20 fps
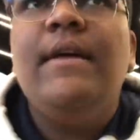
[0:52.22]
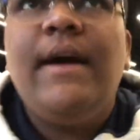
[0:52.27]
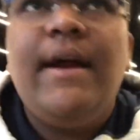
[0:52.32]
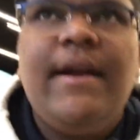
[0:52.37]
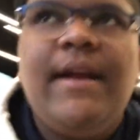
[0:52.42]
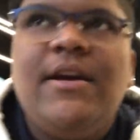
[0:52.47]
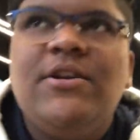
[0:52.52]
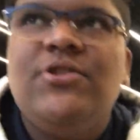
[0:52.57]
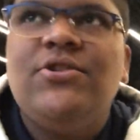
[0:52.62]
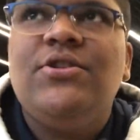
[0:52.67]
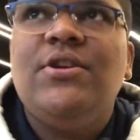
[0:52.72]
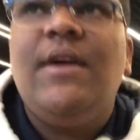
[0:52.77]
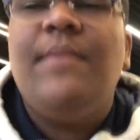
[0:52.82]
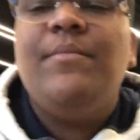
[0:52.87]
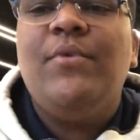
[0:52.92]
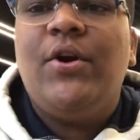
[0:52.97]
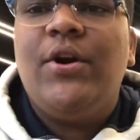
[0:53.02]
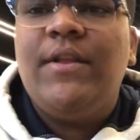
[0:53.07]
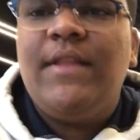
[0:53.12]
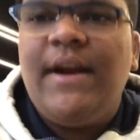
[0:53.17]
that I'm
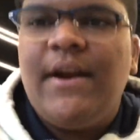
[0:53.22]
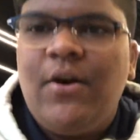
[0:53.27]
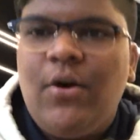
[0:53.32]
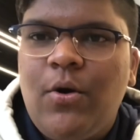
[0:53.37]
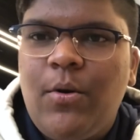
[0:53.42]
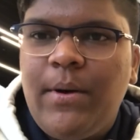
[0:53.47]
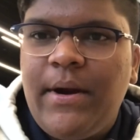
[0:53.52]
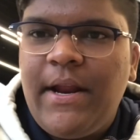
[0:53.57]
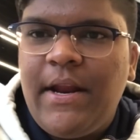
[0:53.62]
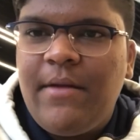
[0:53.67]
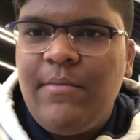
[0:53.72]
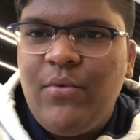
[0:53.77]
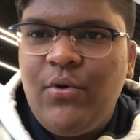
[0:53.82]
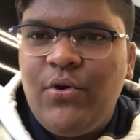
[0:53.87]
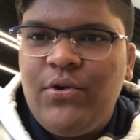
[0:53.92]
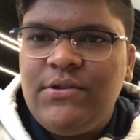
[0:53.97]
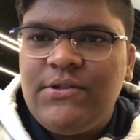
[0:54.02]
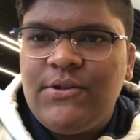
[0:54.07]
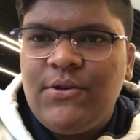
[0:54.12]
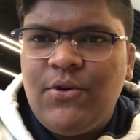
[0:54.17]
not that awkward
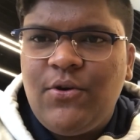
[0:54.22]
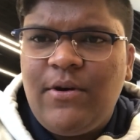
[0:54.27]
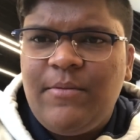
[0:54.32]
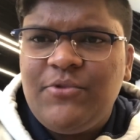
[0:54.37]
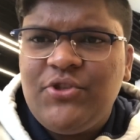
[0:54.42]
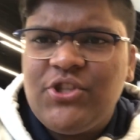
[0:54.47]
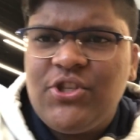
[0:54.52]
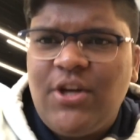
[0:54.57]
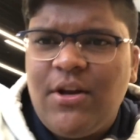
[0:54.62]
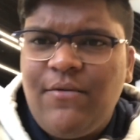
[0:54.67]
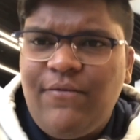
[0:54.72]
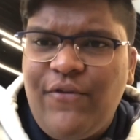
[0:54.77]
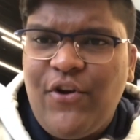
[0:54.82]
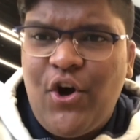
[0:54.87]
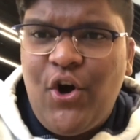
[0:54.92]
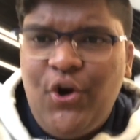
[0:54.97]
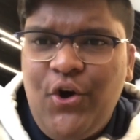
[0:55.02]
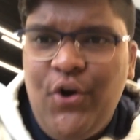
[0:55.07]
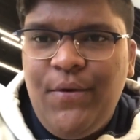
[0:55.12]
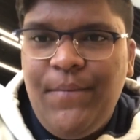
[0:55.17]
anymore, so I'm just gonna
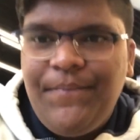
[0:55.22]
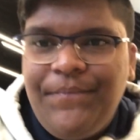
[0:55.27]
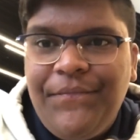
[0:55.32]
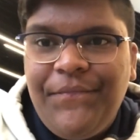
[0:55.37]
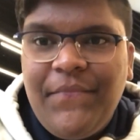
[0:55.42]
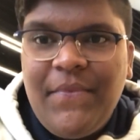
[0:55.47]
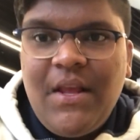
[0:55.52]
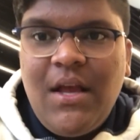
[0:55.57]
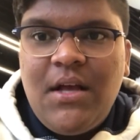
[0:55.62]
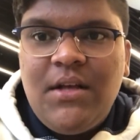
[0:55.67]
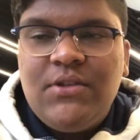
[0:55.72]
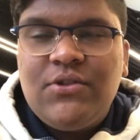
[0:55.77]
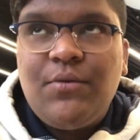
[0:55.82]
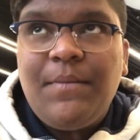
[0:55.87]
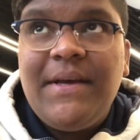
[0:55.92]
vlog. So